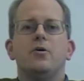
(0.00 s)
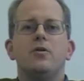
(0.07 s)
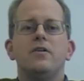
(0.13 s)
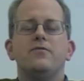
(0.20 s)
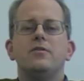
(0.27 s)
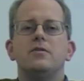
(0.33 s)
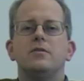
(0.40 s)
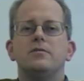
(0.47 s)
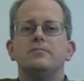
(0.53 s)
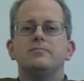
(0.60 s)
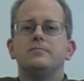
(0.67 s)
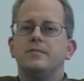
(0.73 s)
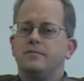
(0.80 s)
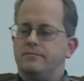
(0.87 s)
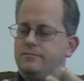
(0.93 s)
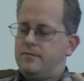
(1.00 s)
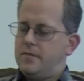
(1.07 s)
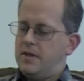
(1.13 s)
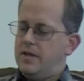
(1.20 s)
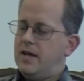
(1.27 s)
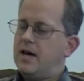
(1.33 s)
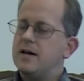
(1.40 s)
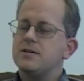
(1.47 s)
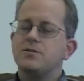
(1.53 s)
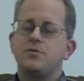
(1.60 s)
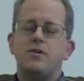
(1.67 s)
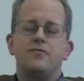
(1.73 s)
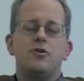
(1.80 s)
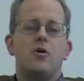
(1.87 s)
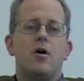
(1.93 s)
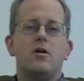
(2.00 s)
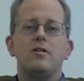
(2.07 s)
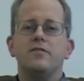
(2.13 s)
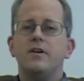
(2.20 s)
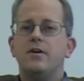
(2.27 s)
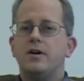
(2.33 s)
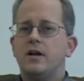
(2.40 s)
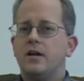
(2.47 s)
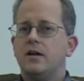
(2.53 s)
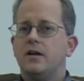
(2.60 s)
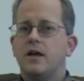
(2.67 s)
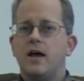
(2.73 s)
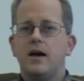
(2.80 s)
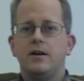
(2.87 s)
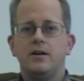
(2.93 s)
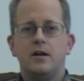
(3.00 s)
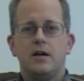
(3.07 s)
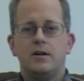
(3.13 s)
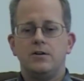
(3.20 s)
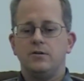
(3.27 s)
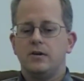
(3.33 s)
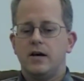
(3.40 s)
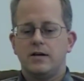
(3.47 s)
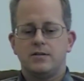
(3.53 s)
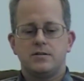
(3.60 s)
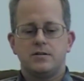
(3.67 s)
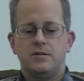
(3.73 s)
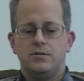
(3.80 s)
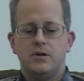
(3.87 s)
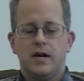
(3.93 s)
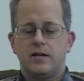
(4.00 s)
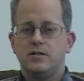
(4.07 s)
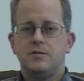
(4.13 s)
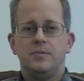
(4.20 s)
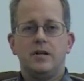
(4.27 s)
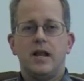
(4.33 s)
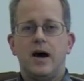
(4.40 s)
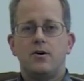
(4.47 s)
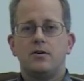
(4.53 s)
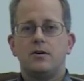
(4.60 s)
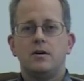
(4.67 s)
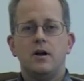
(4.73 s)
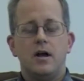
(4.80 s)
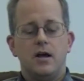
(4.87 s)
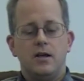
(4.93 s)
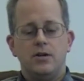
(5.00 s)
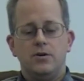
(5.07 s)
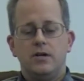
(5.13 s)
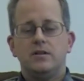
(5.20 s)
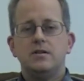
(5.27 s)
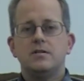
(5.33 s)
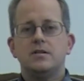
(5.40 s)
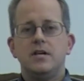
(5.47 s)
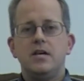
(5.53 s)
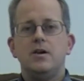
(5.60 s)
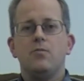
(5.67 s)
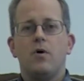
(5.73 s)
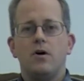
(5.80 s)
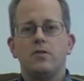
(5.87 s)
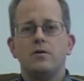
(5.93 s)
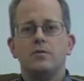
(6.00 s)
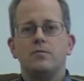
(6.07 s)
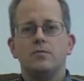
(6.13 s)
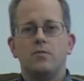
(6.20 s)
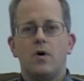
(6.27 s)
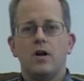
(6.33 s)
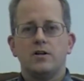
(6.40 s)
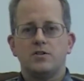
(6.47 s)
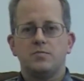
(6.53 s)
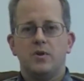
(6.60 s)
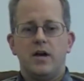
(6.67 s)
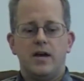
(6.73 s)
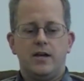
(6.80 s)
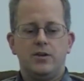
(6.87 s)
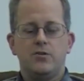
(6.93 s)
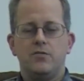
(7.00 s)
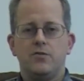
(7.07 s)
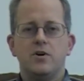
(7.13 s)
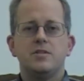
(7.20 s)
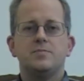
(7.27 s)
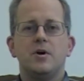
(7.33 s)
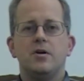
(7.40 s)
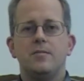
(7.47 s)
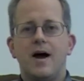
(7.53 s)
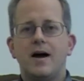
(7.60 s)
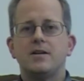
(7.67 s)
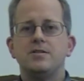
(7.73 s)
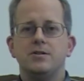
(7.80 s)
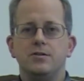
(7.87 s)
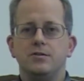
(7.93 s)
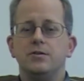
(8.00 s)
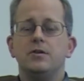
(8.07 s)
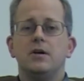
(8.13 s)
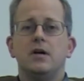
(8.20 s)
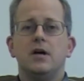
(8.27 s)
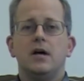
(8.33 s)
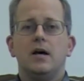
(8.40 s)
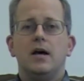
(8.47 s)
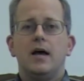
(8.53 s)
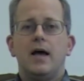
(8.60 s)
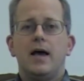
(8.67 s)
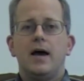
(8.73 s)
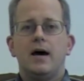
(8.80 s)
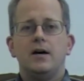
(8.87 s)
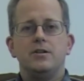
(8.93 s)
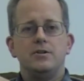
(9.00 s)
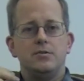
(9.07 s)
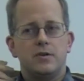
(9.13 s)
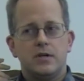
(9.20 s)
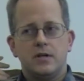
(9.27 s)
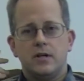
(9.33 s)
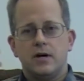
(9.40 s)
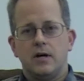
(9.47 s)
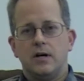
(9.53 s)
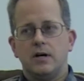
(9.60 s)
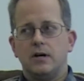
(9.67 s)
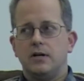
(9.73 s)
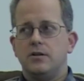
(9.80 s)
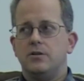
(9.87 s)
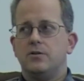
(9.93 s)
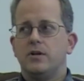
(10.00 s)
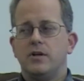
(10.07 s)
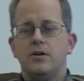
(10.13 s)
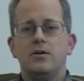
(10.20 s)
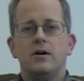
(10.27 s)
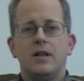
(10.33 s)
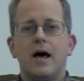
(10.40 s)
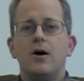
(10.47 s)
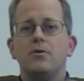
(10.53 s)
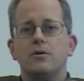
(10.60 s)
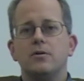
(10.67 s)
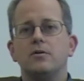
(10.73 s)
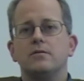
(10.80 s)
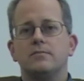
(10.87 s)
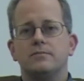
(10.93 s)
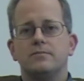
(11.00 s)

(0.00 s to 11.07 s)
the or playback or something like that. Yes, or if you're hard of hearing and, and you'd like to, you'd like it to be louder, you hit this key while the while it's playing oh, your okay. voicemail back to you, and you can uh, you can hear it louder.